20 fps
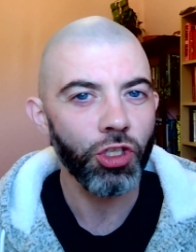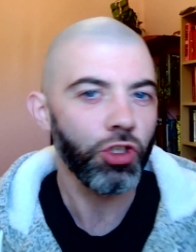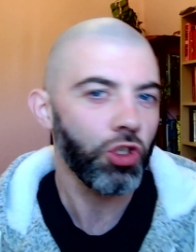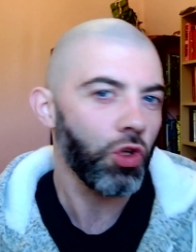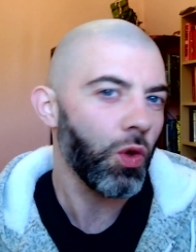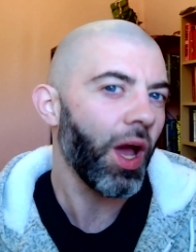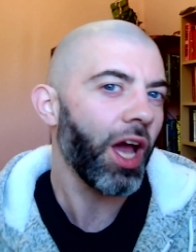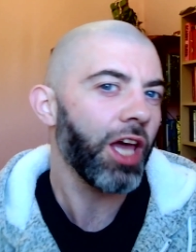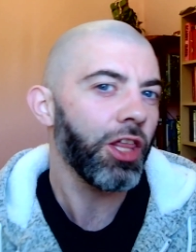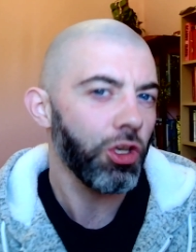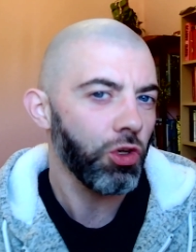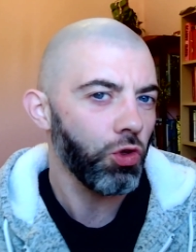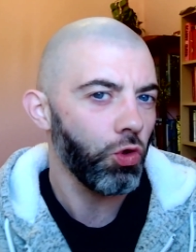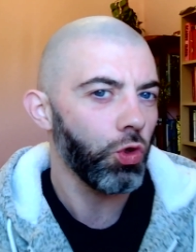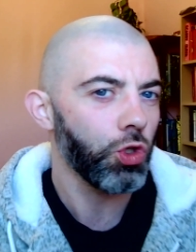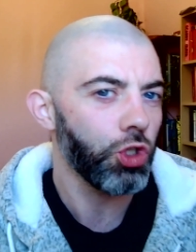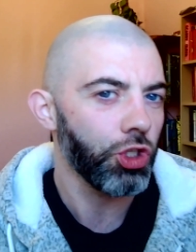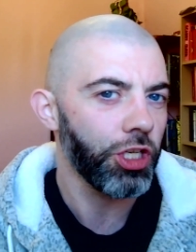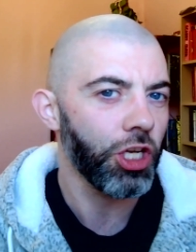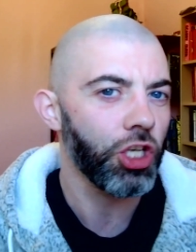You either go
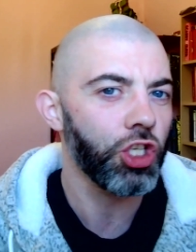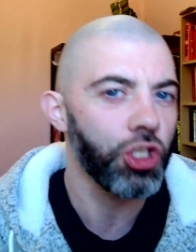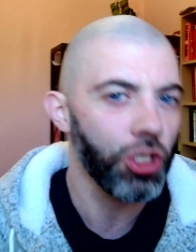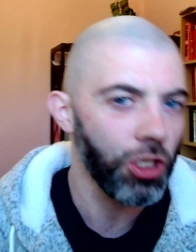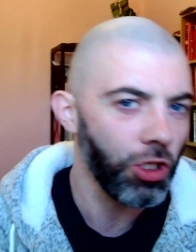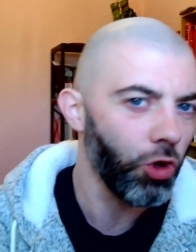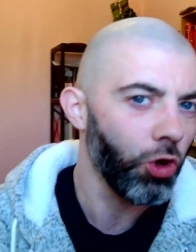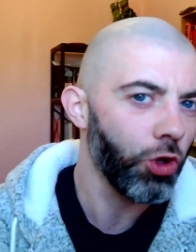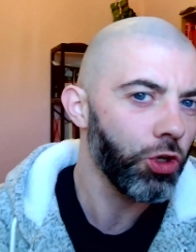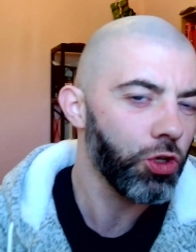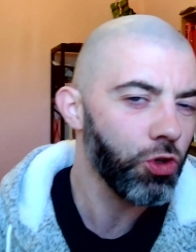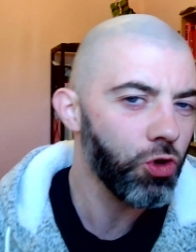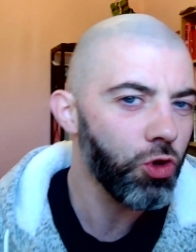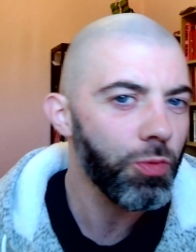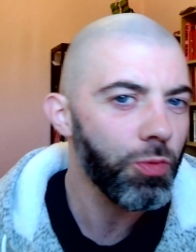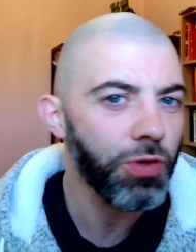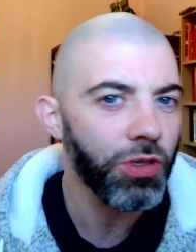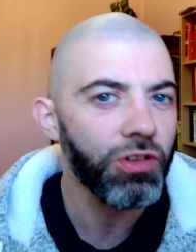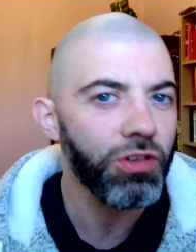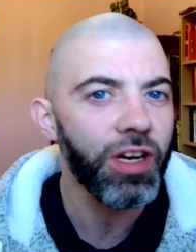traditional or you go
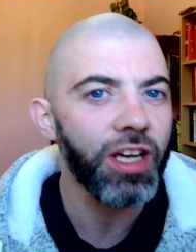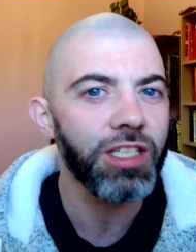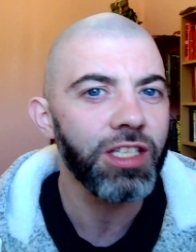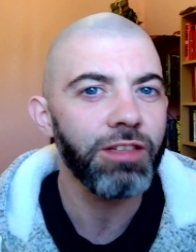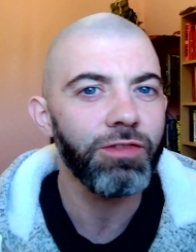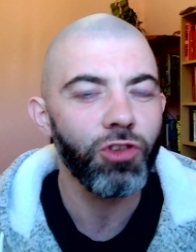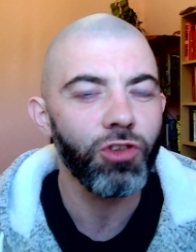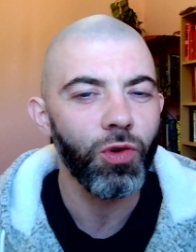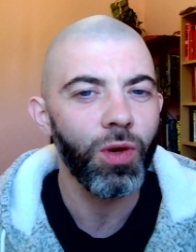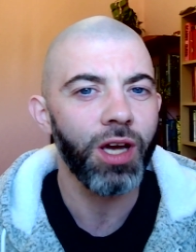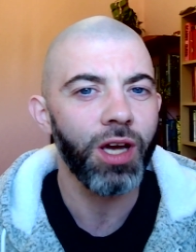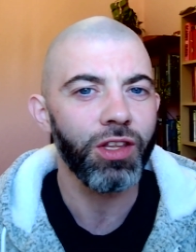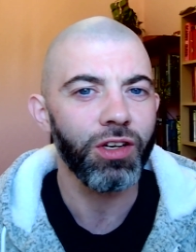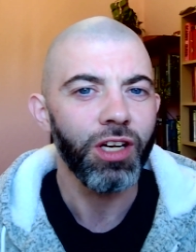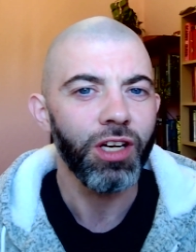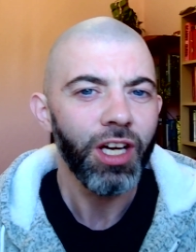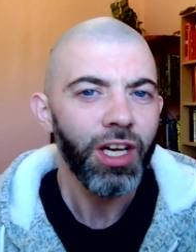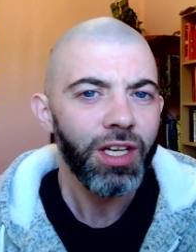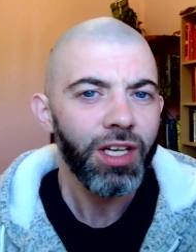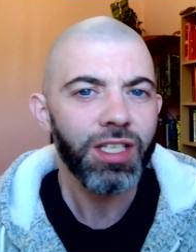progressive. You either
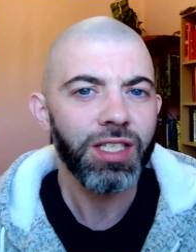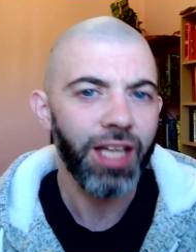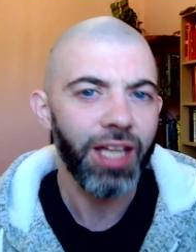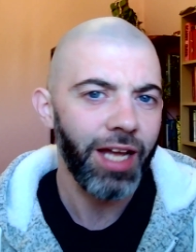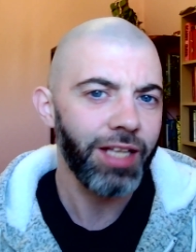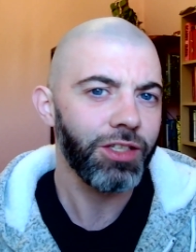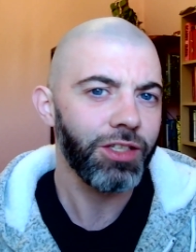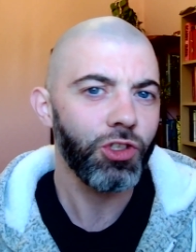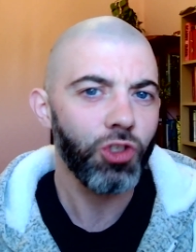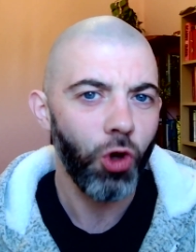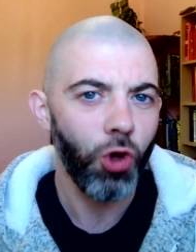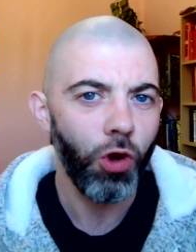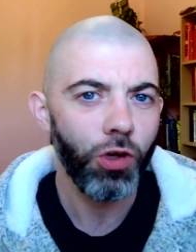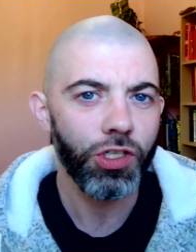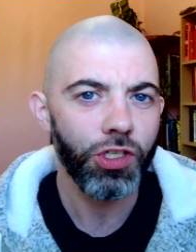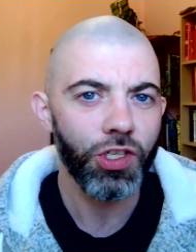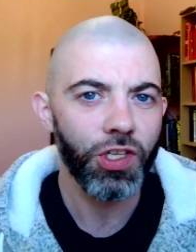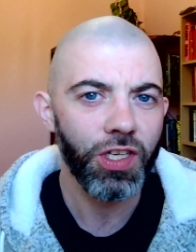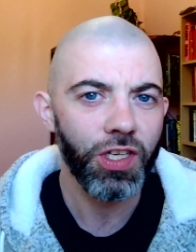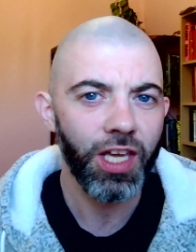stand and talk
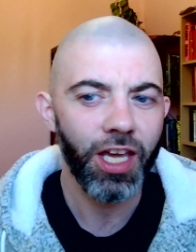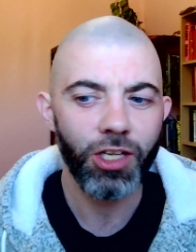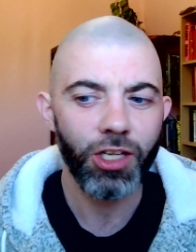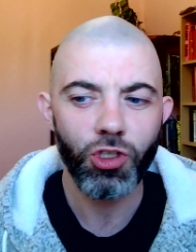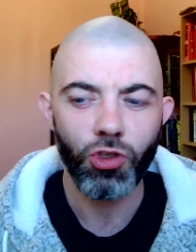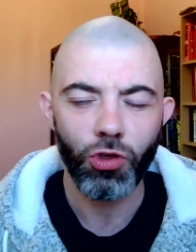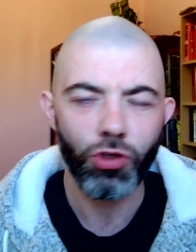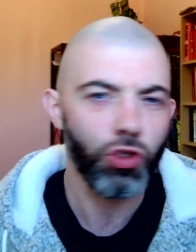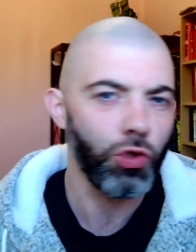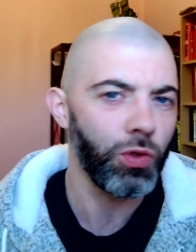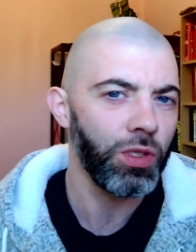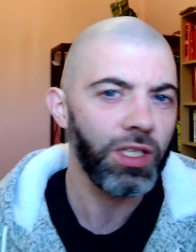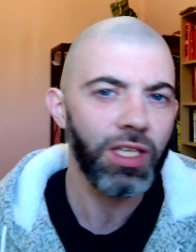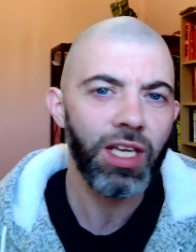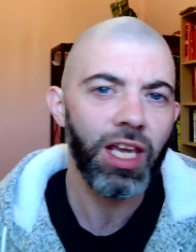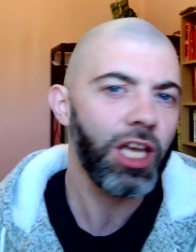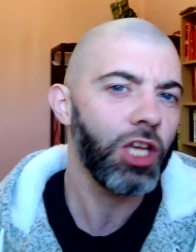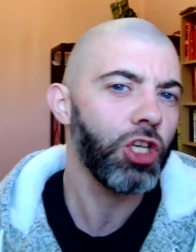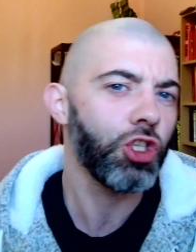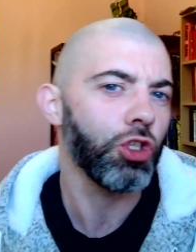to the kids, or you
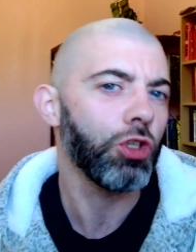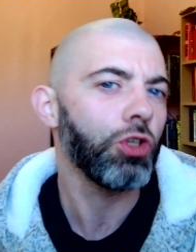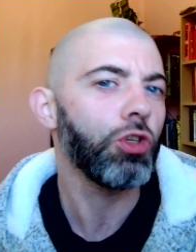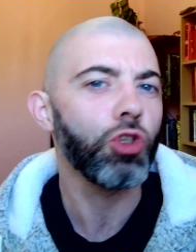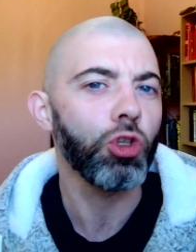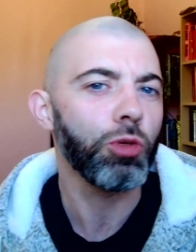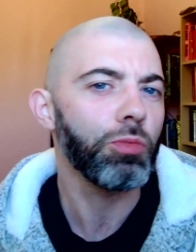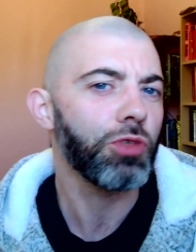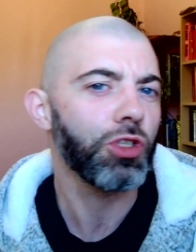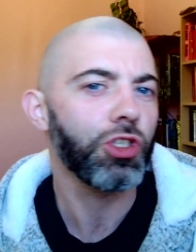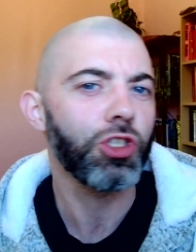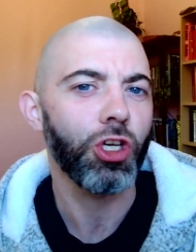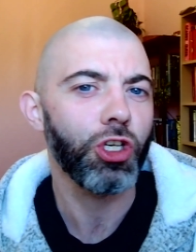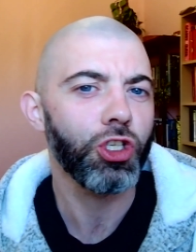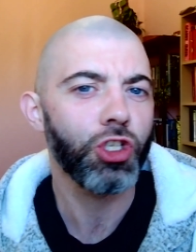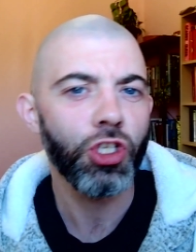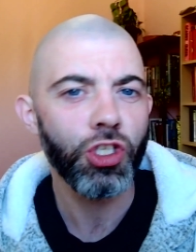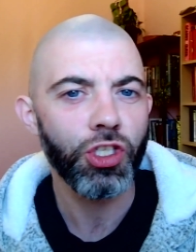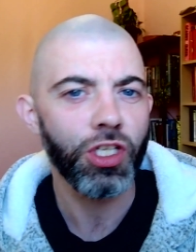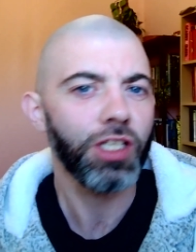engage in group
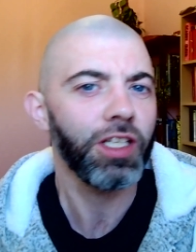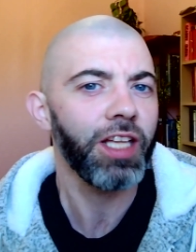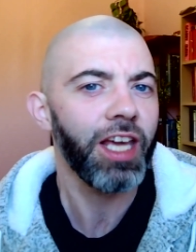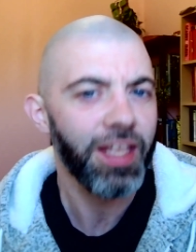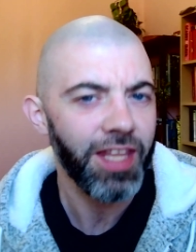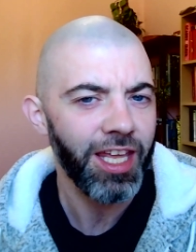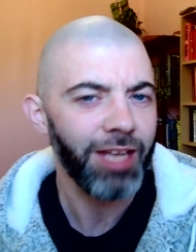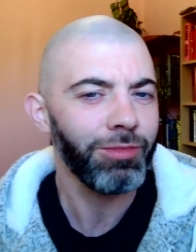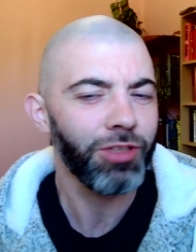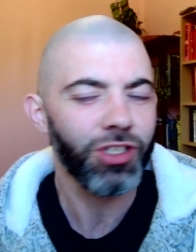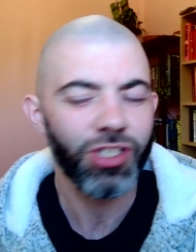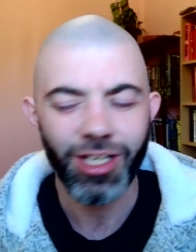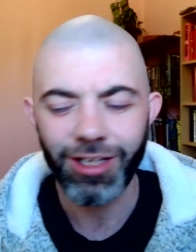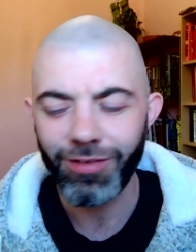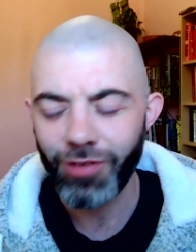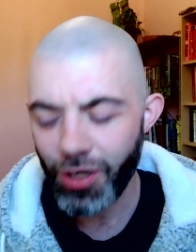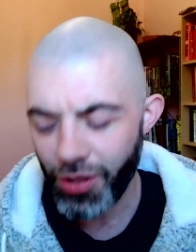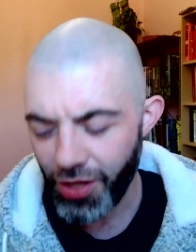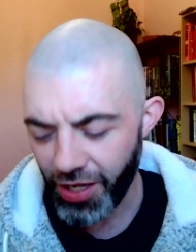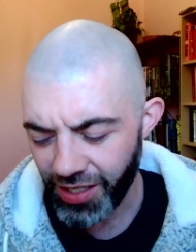discussions that let them
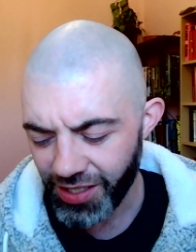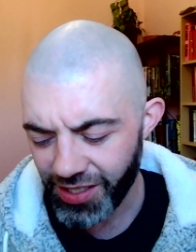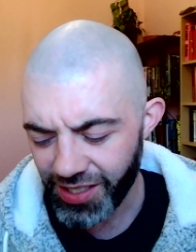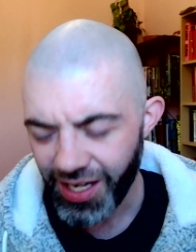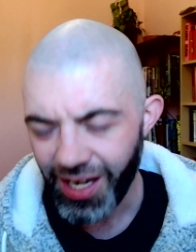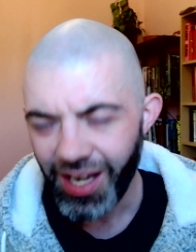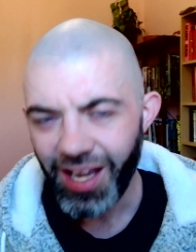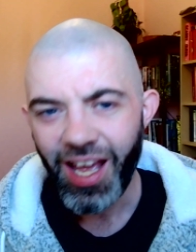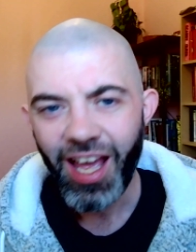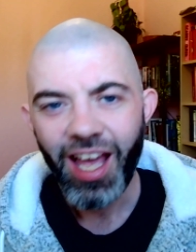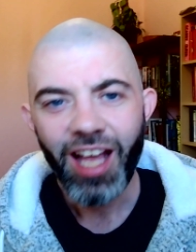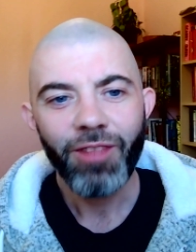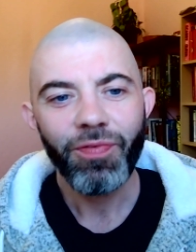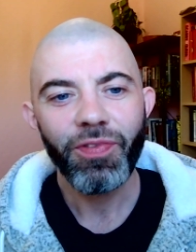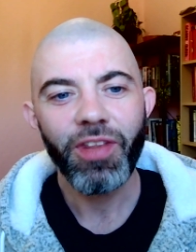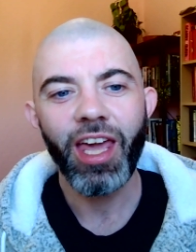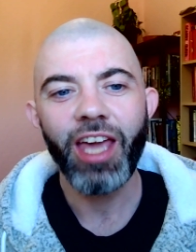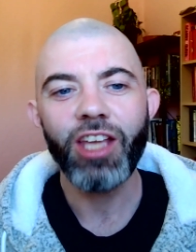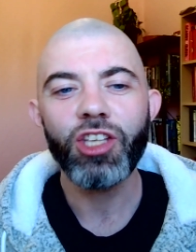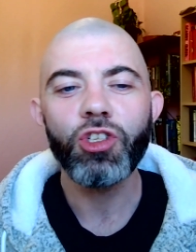discover things.
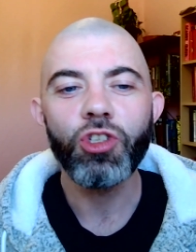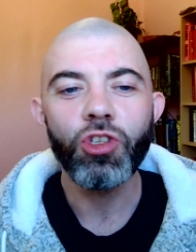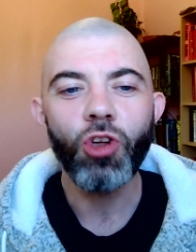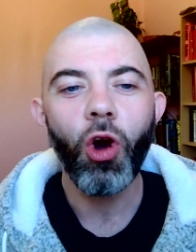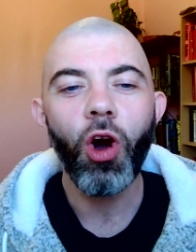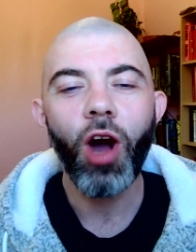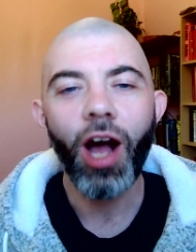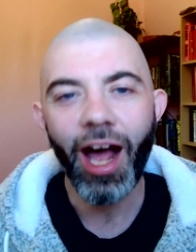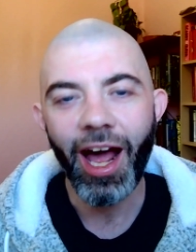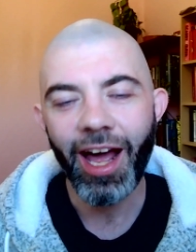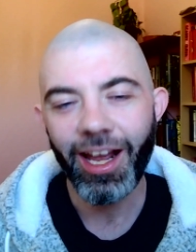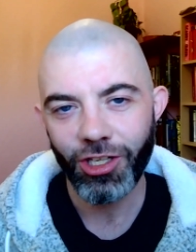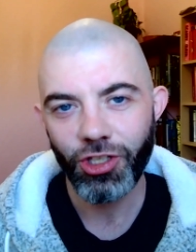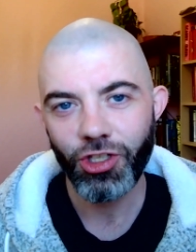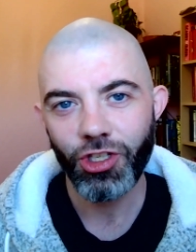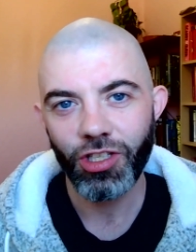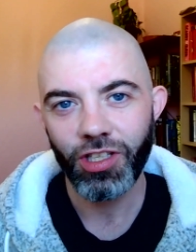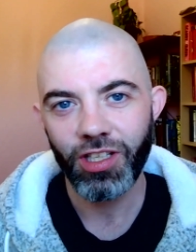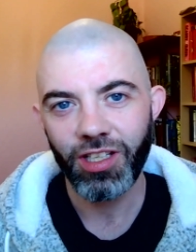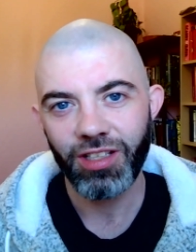It's not
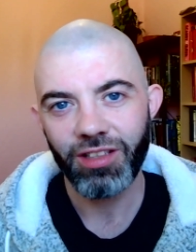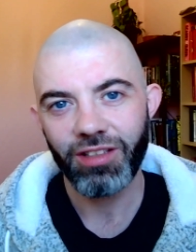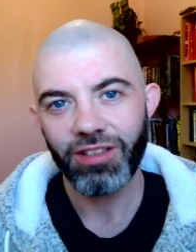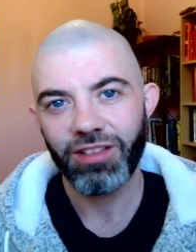actually,